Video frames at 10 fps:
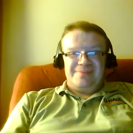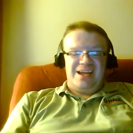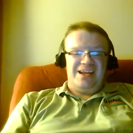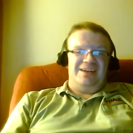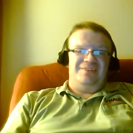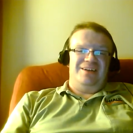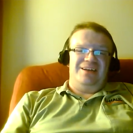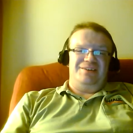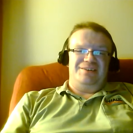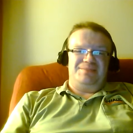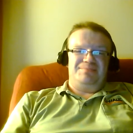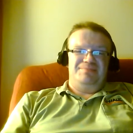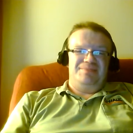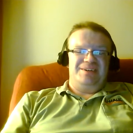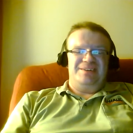I didn't really
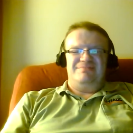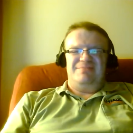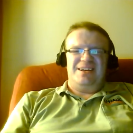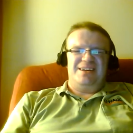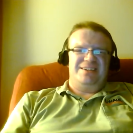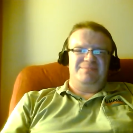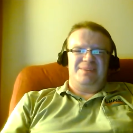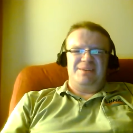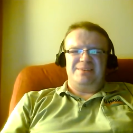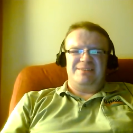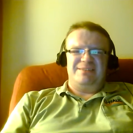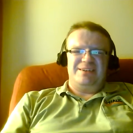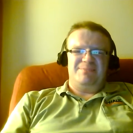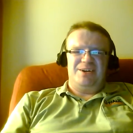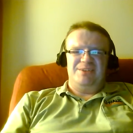well I guess sometimes they
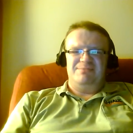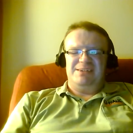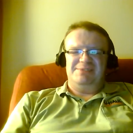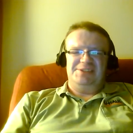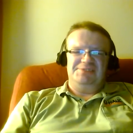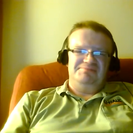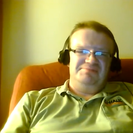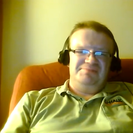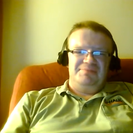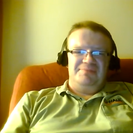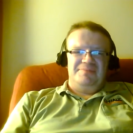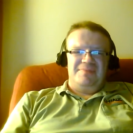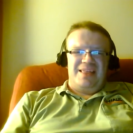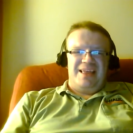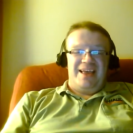respond but me
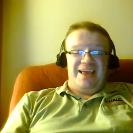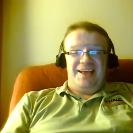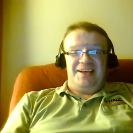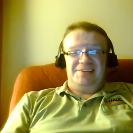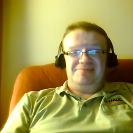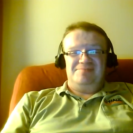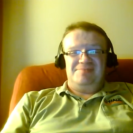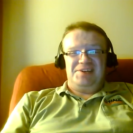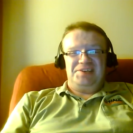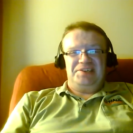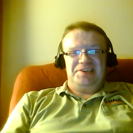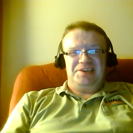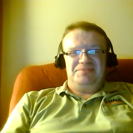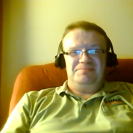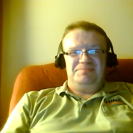yeah I
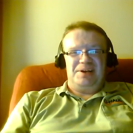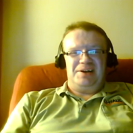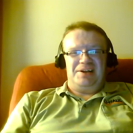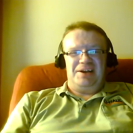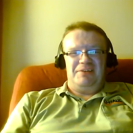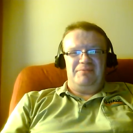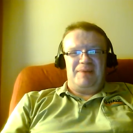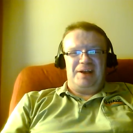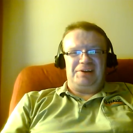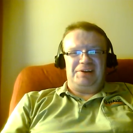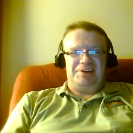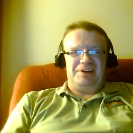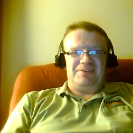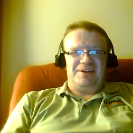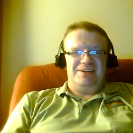still apparently have imaginary
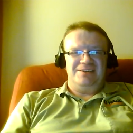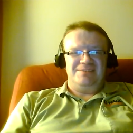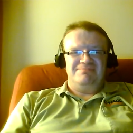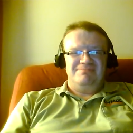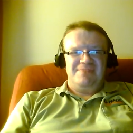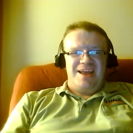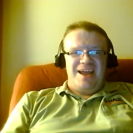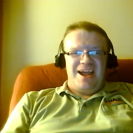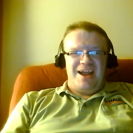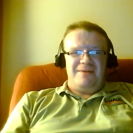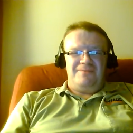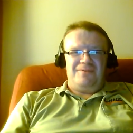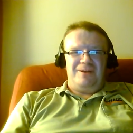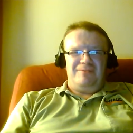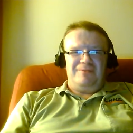friends and I'm
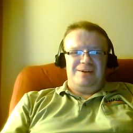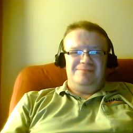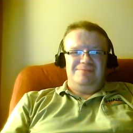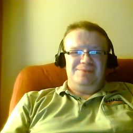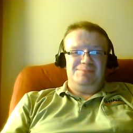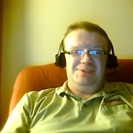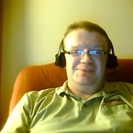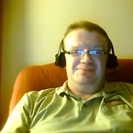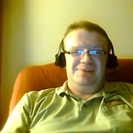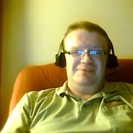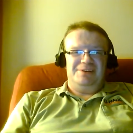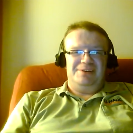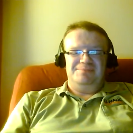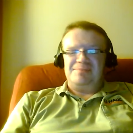41 oops oh well